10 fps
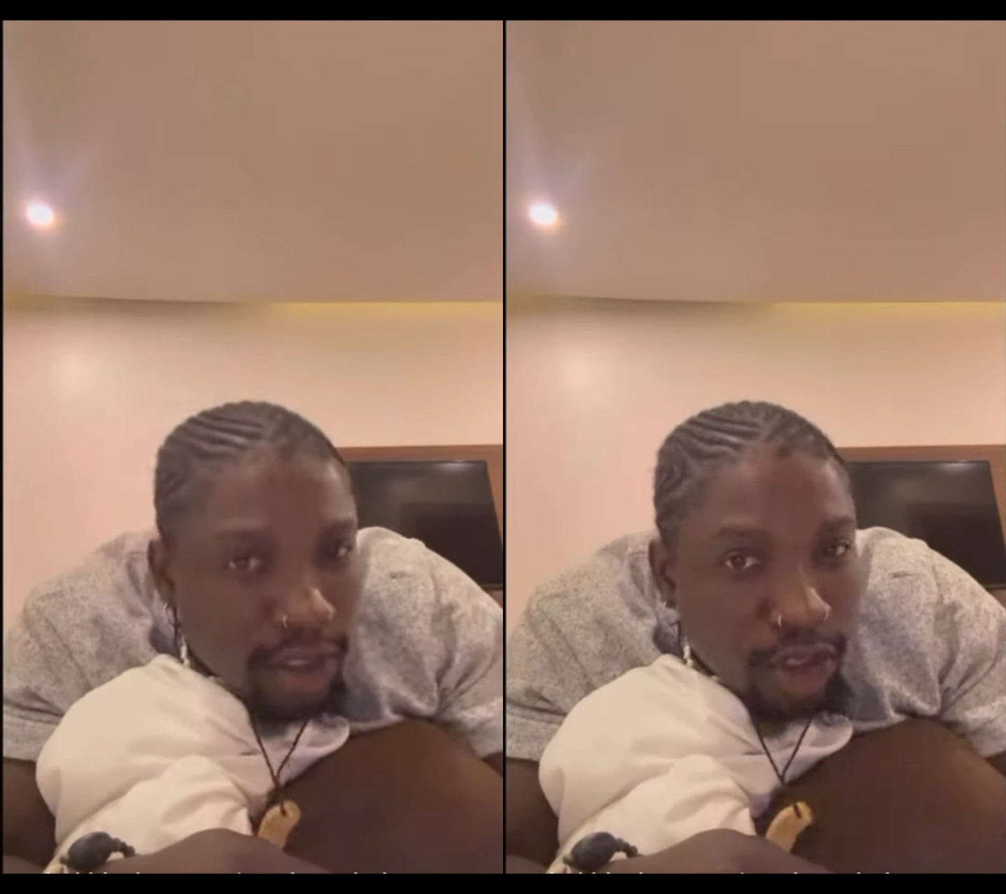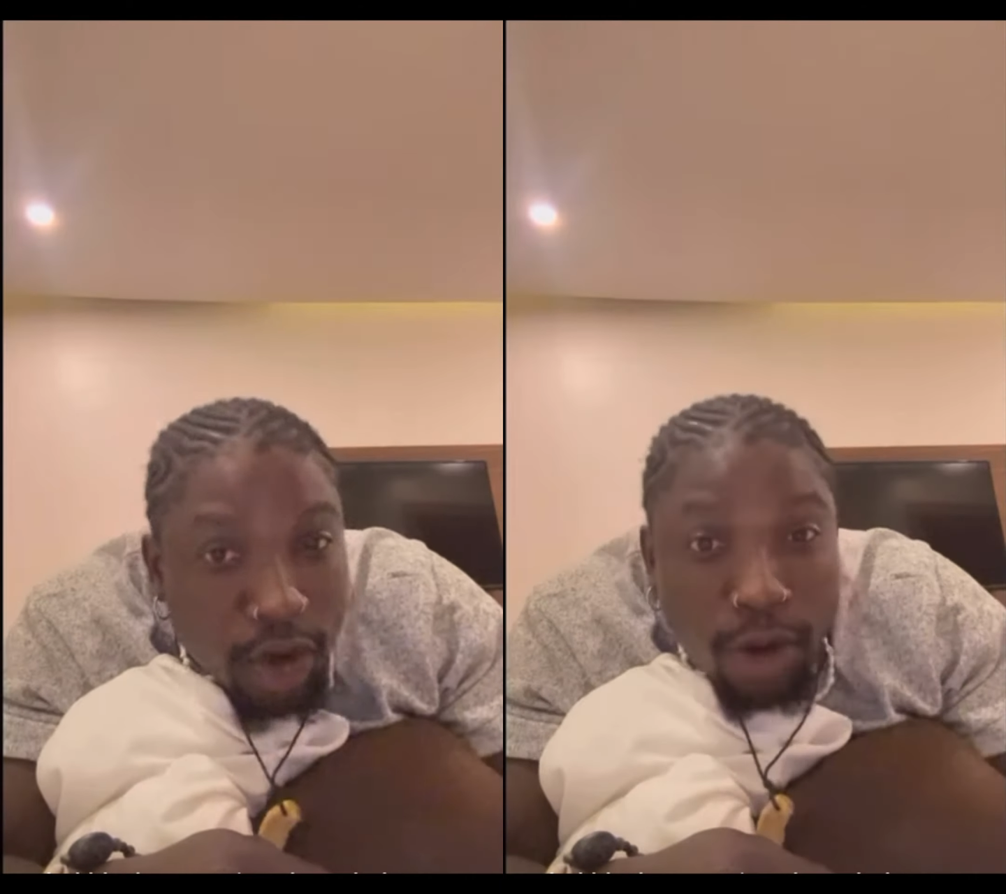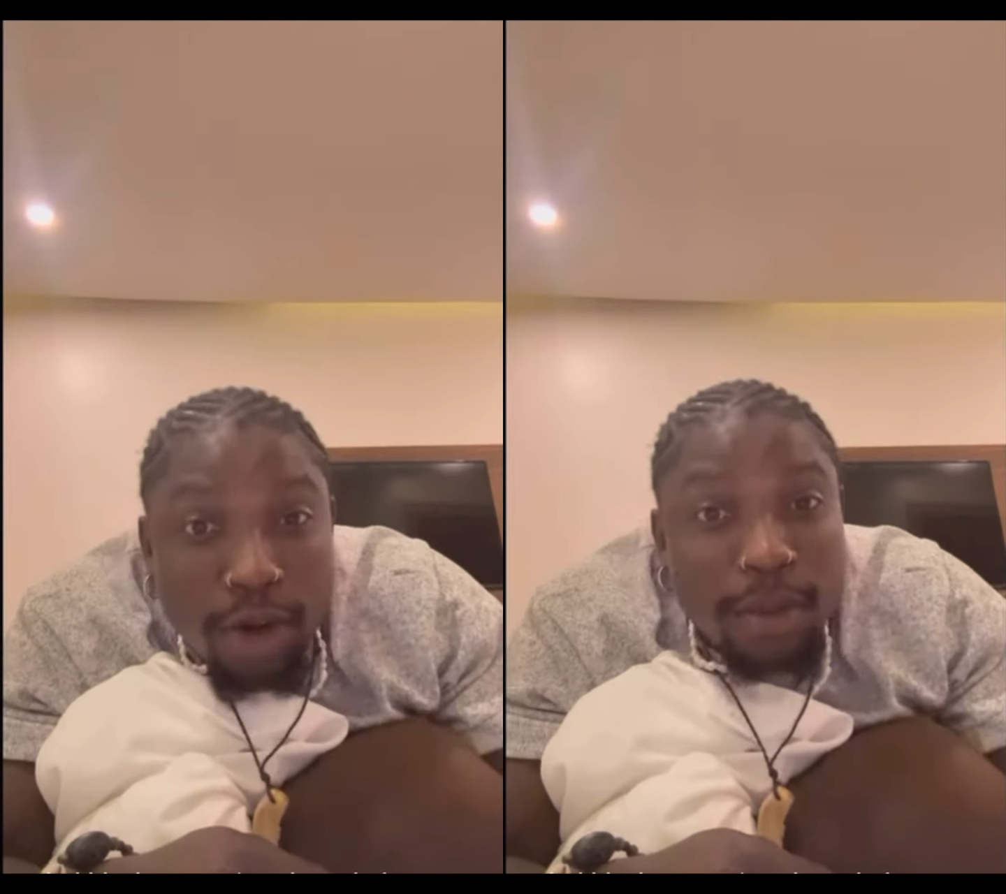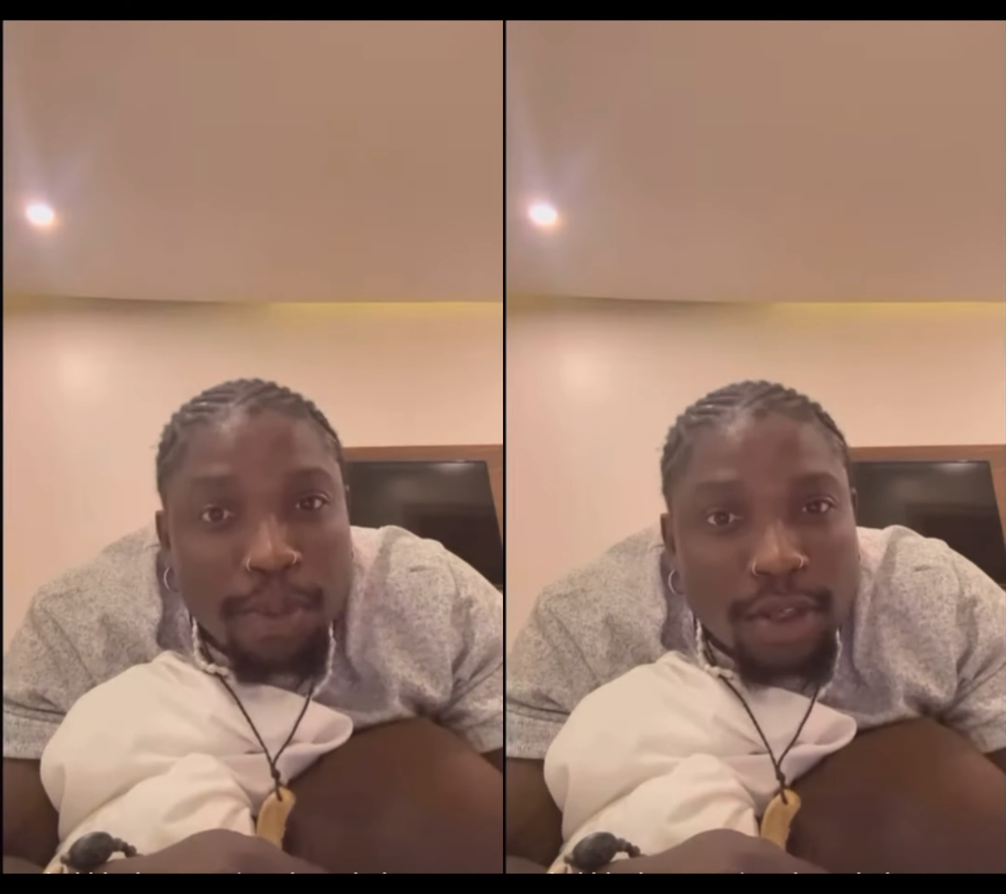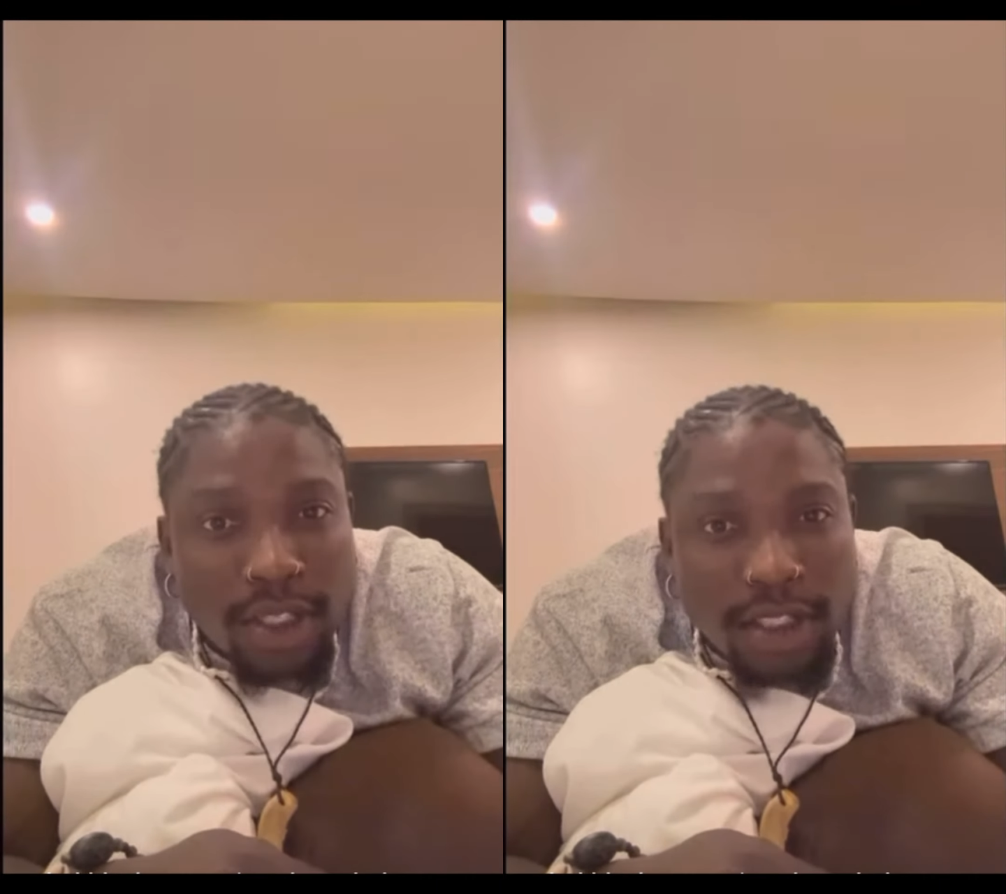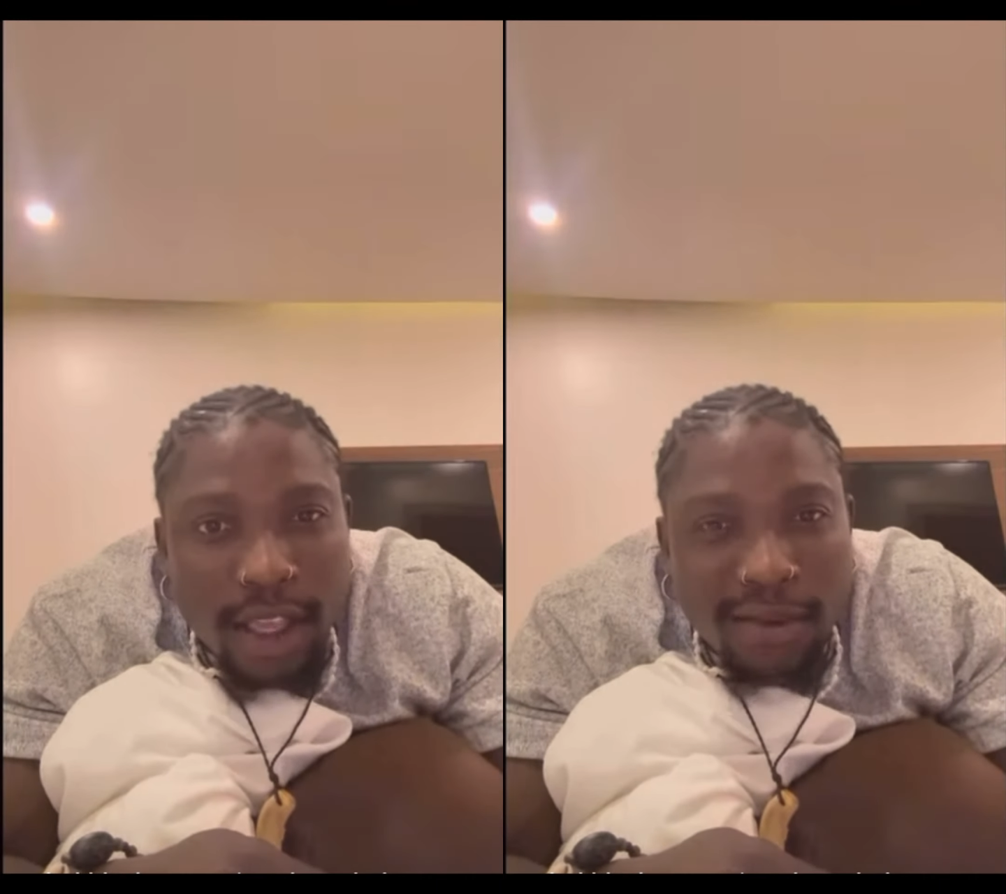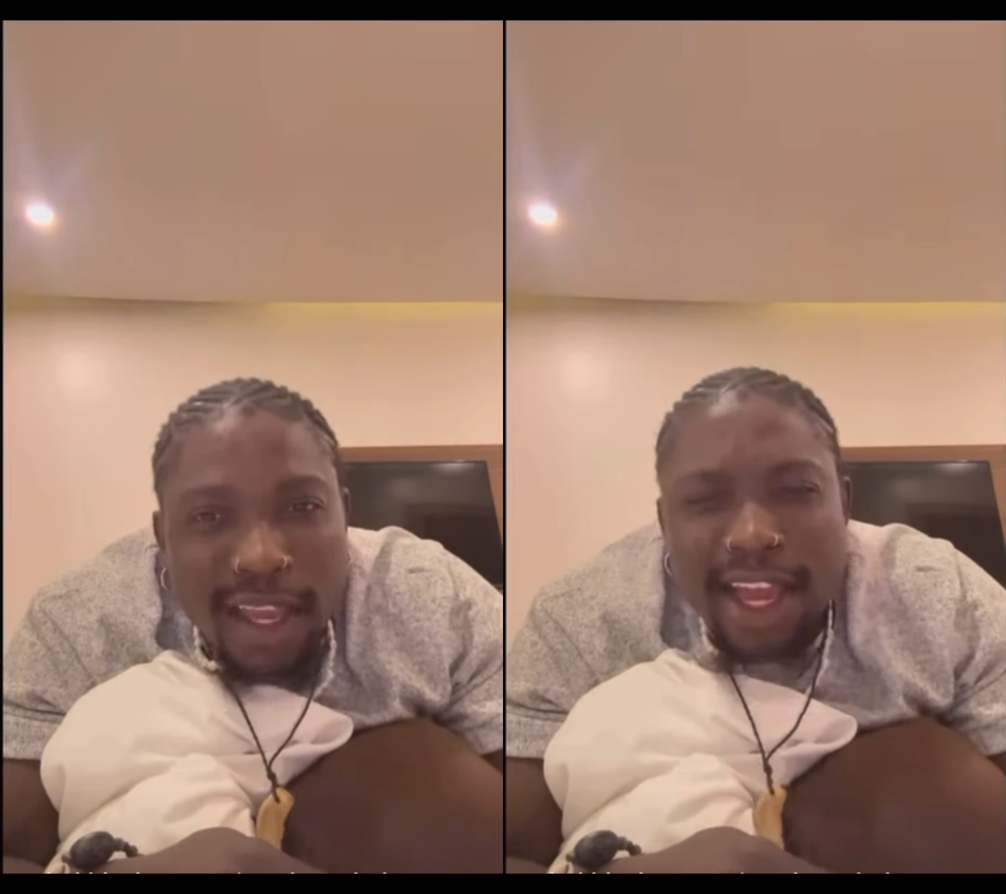station, go report himself,